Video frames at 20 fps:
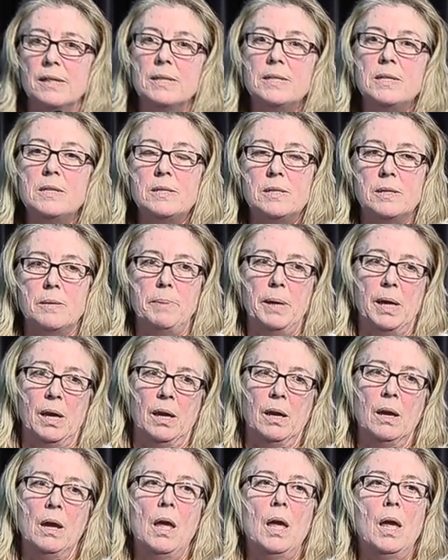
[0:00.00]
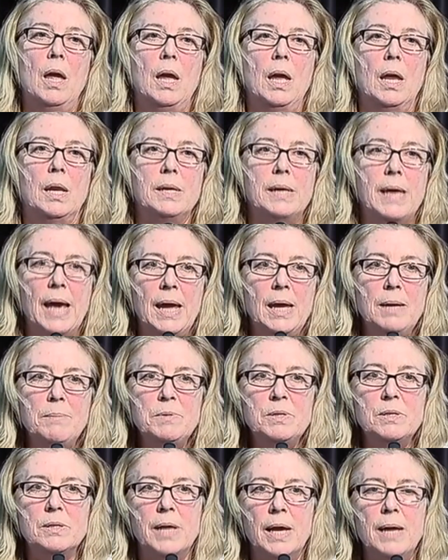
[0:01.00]
this is the biggie. In
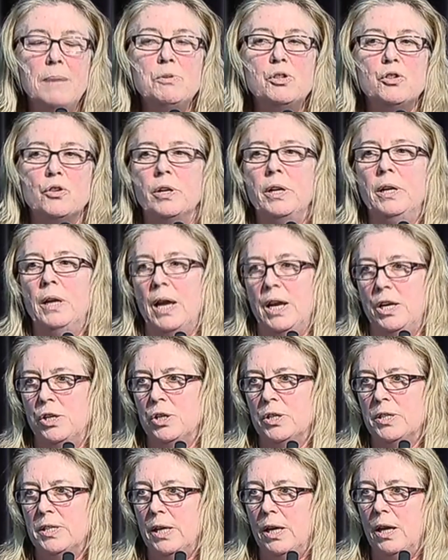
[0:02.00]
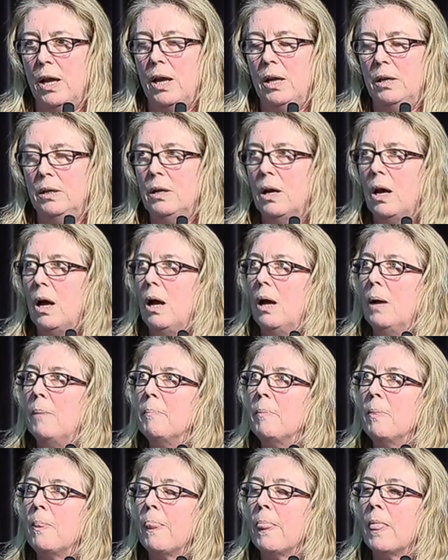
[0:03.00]
games treat agency. In
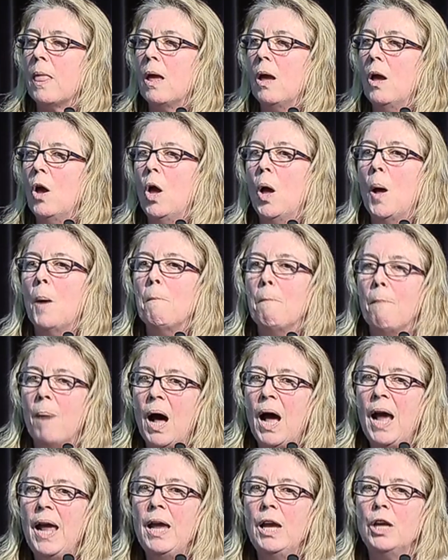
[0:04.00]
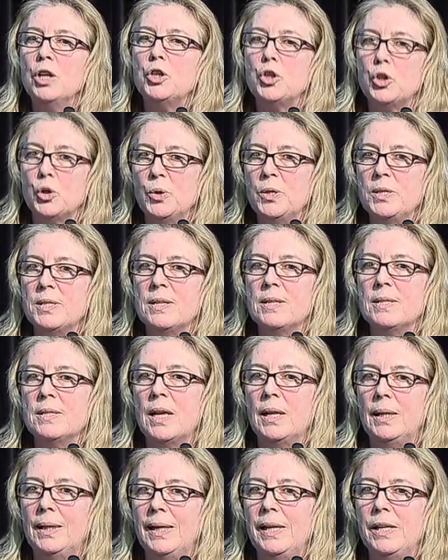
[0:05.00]
my
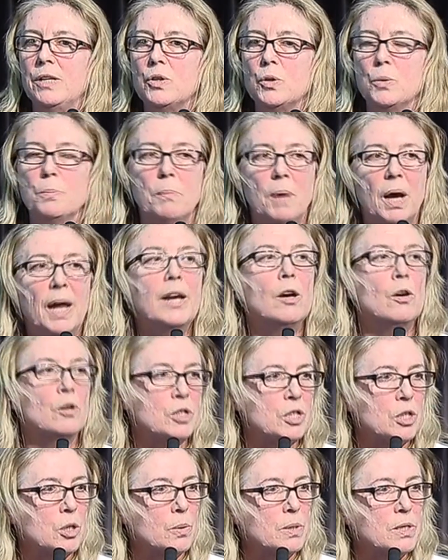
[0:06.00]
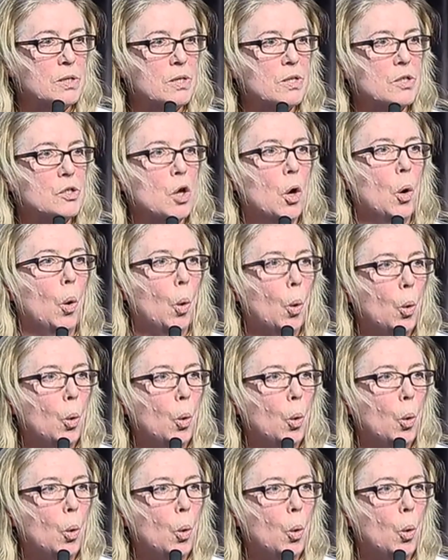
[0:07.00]
choices lead to my consequences.